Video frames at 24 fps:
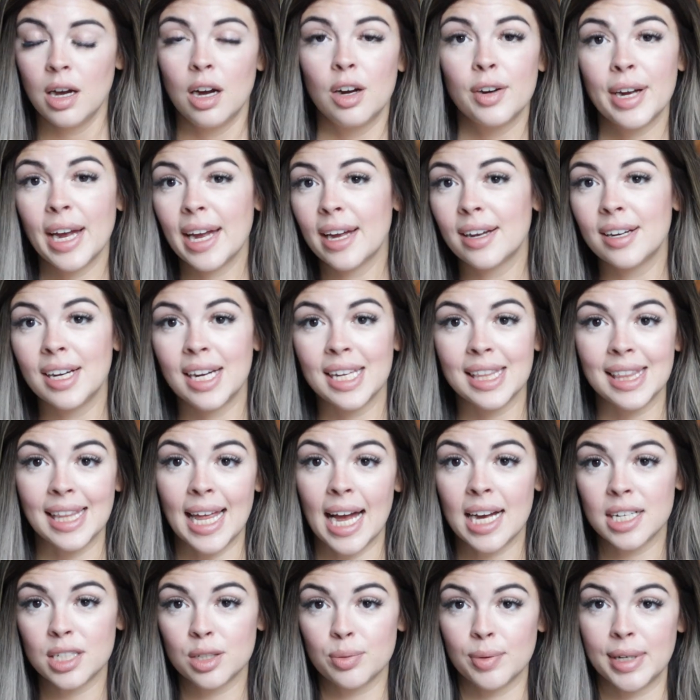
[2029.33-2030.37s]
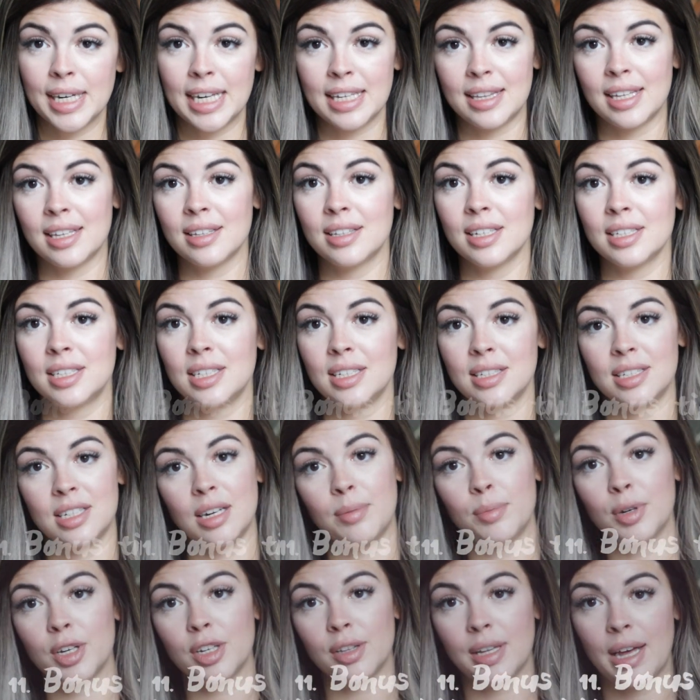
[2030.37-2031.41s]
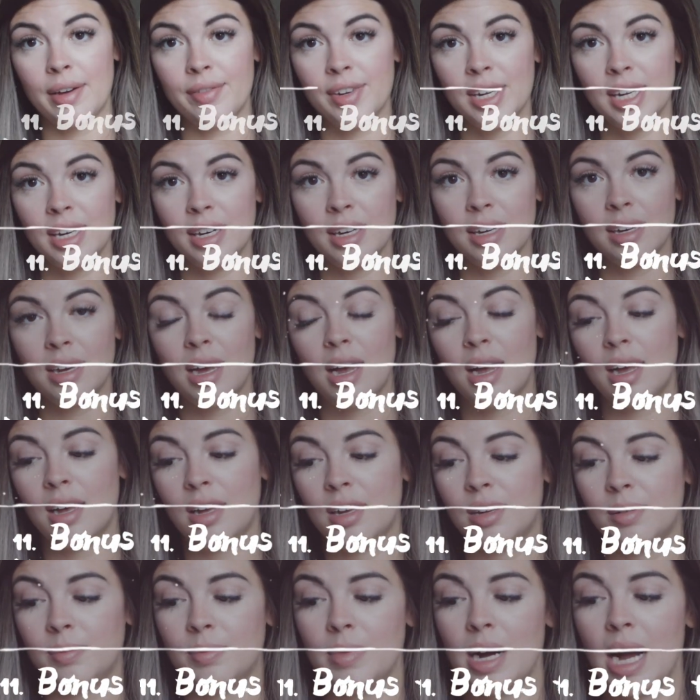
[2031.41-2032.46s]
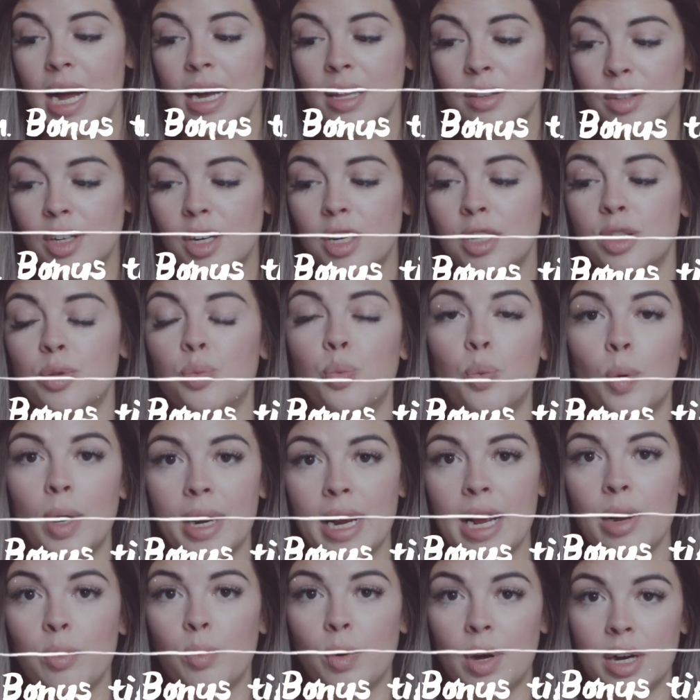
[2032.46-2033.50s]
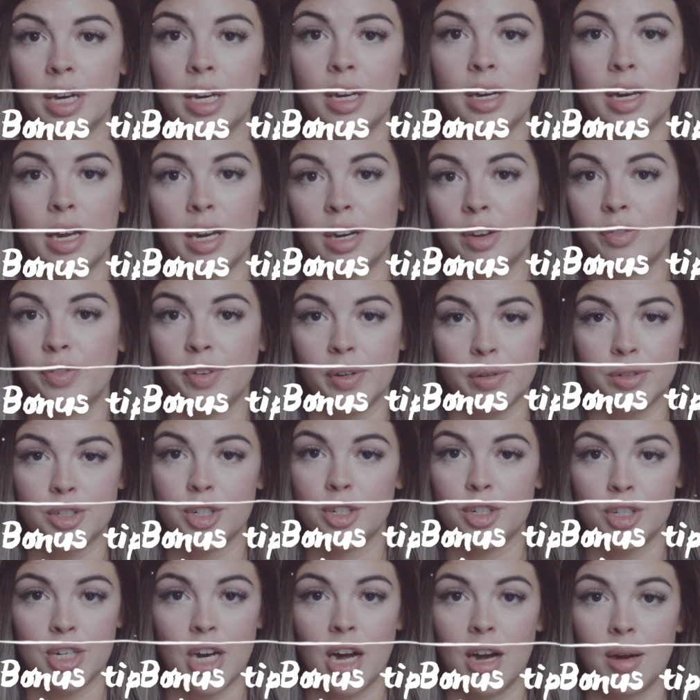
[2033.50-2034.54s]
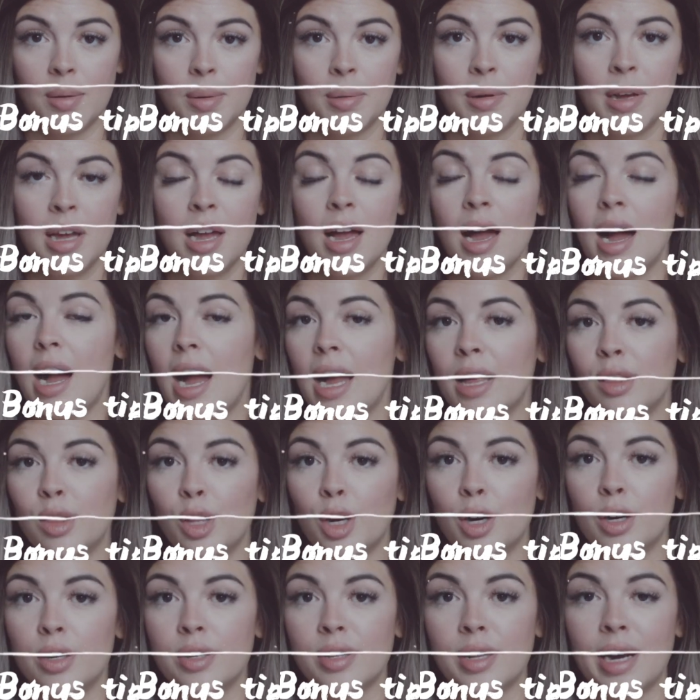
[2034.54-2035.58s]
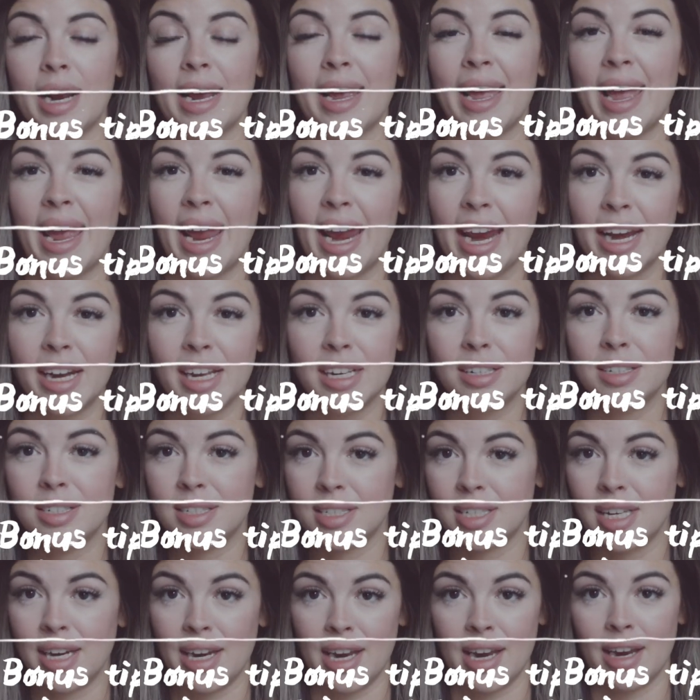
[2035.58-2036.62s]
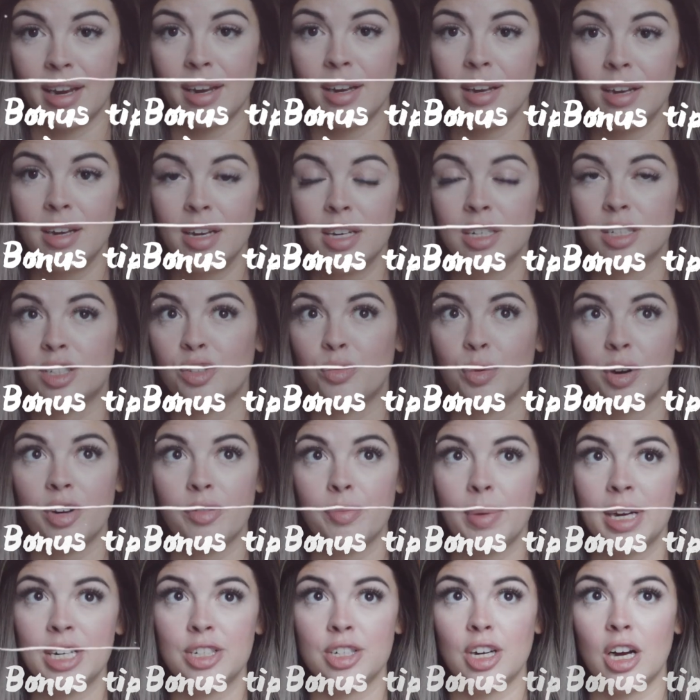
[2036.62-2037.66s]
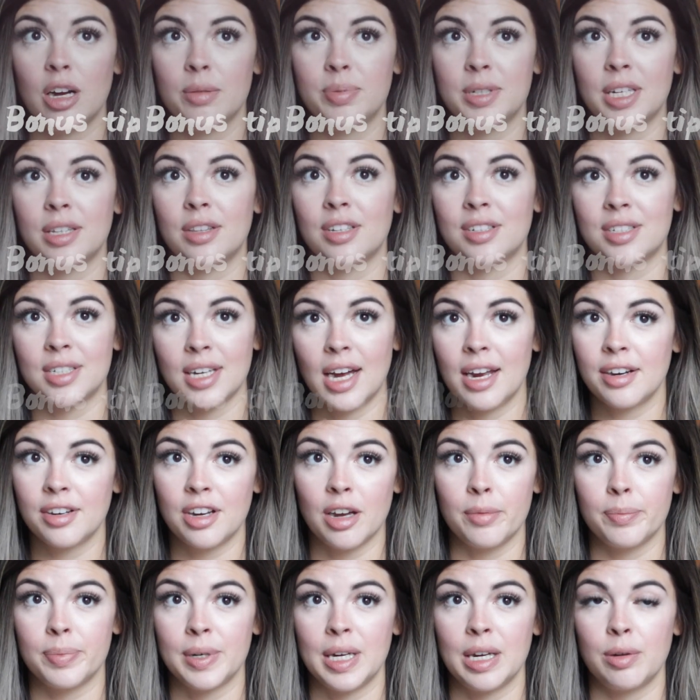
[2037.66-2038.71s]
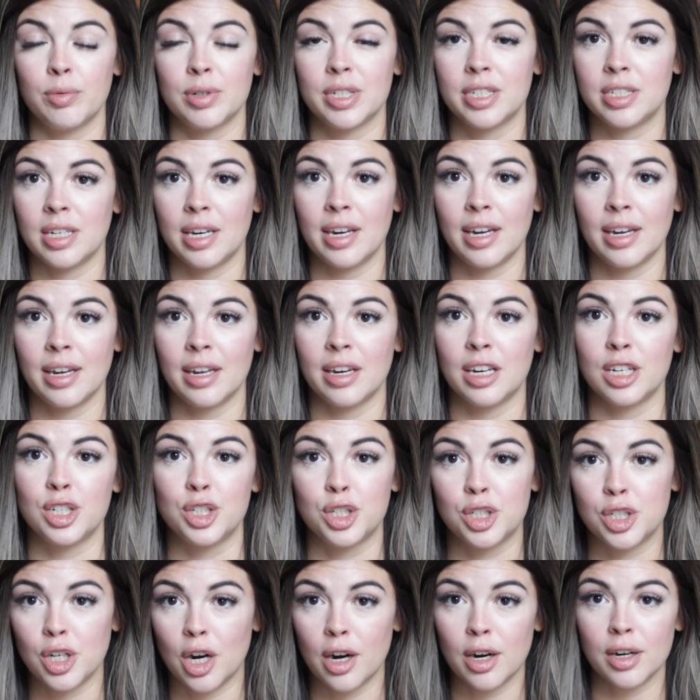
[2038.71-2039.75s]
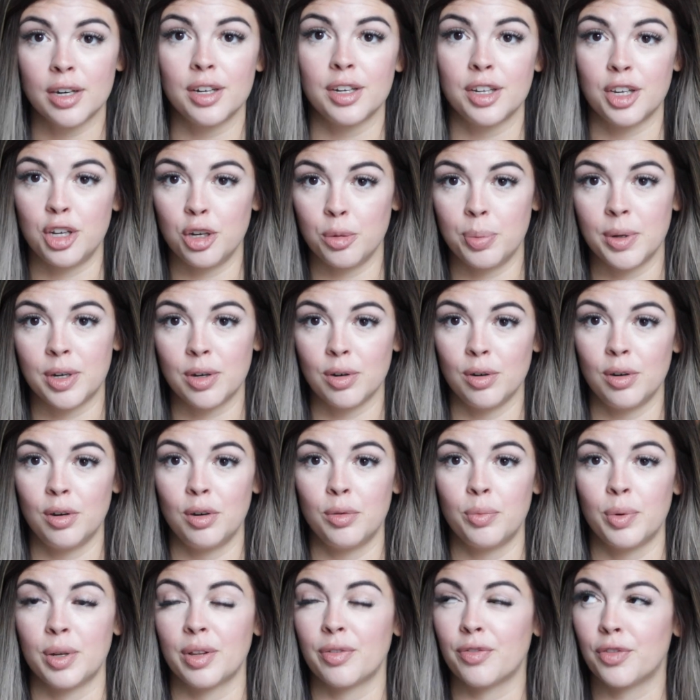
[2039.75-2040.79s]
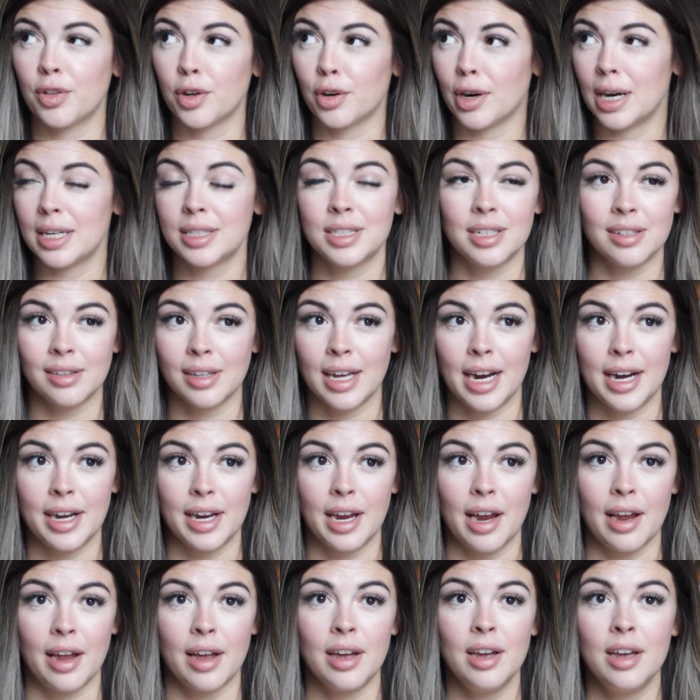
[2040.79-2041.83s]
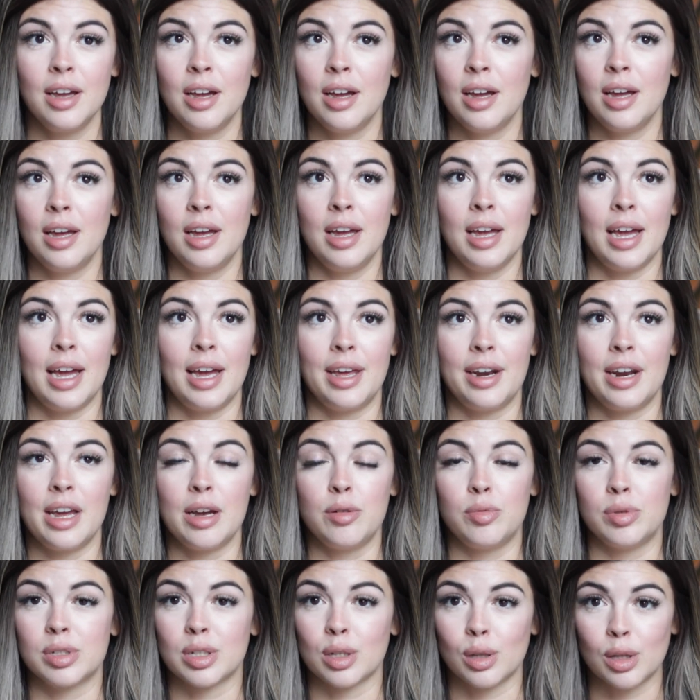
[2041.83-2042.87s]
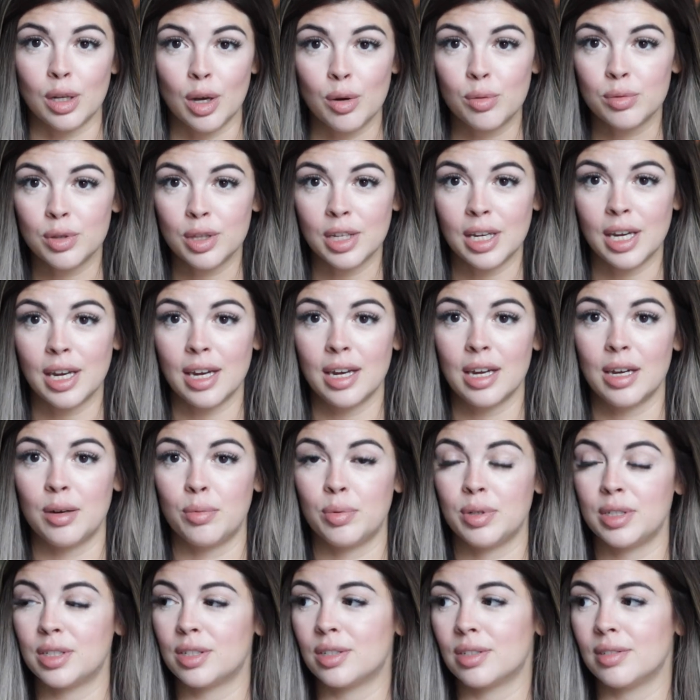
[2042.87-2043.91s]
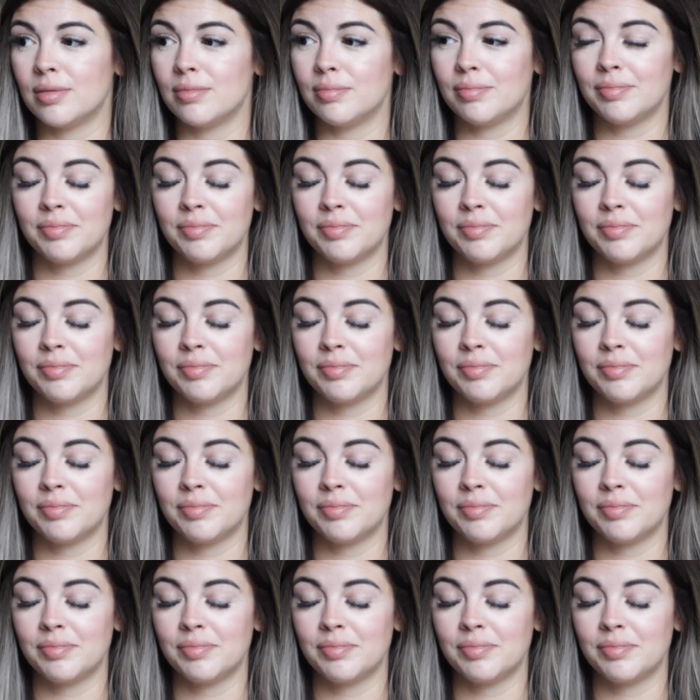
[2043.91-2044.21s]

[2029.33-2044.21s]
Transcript: Okay, and last one, I think this is number 11. I learned what I wanted in a future job. I learned that I hated sitting. So one of my jobs at the sign company was sitting in a dark cubicle with fluorescent lighting, and it was lonely. It was